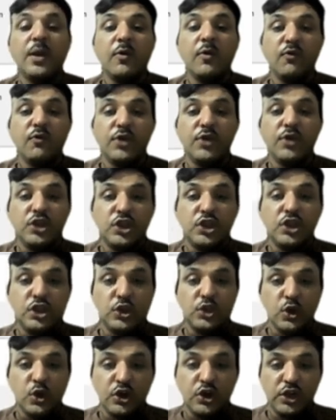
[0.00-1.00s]
with
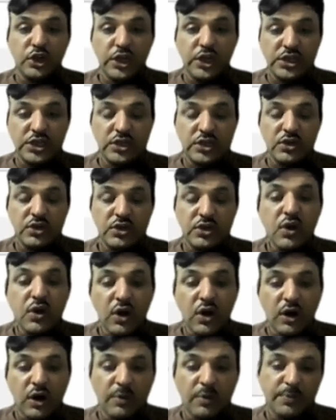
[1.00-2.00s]
your created
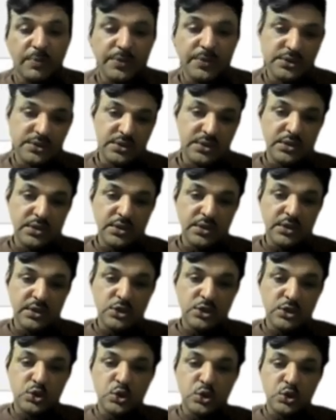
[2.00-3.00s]
corpus.
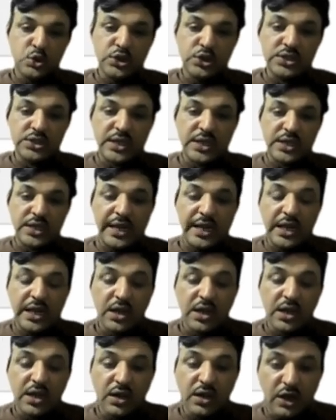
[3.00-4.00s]
So just
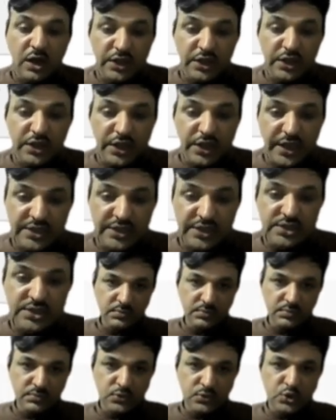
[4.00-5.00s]
click on the next.
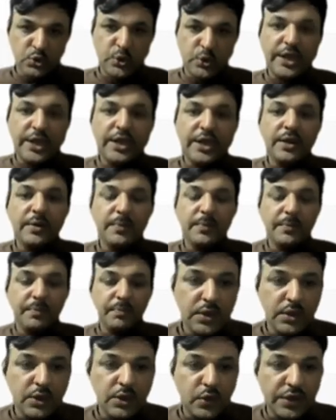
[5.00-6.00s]
So here
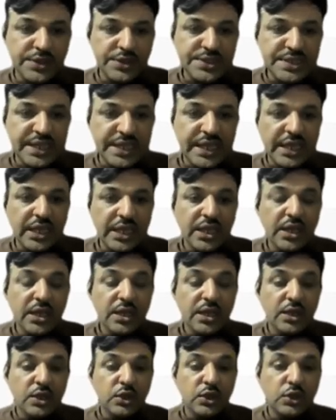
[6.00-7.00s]
you can see
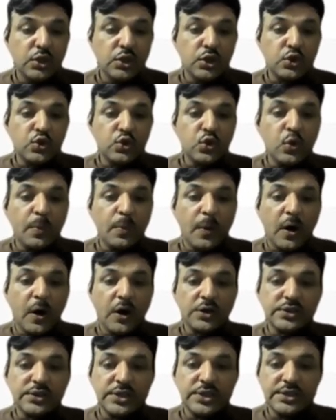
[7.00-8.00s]
the two
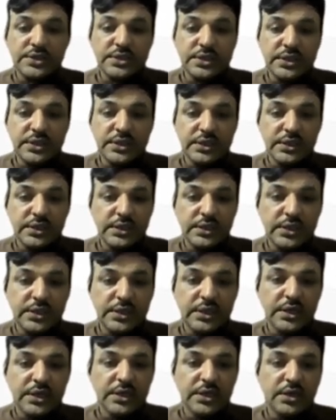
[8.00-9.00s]
boxes
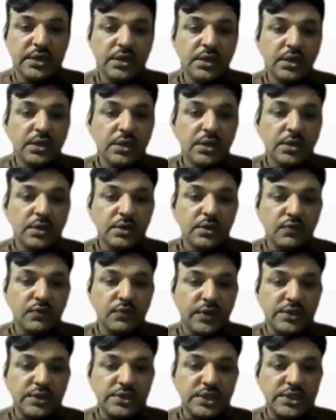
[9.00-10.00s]
here.
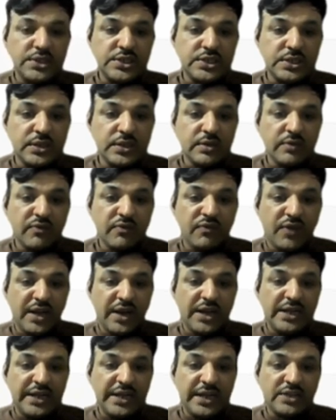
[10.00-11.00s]
First is
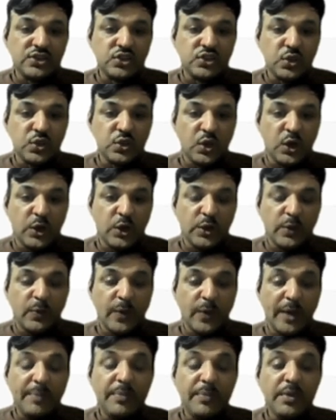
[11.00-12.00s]
find text on the
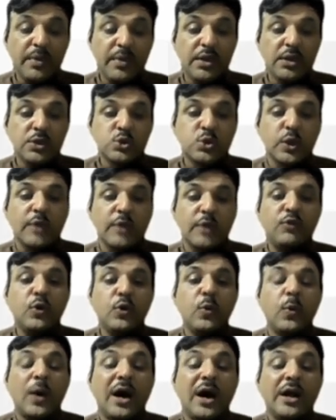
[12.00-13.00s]
web. So if
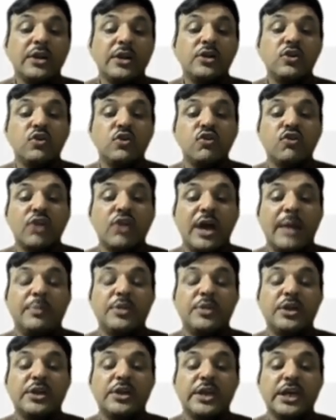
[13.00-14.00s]
you want to grab
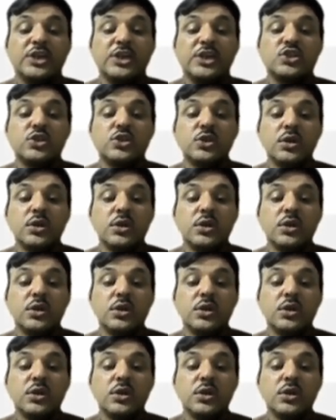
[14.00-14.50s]
the text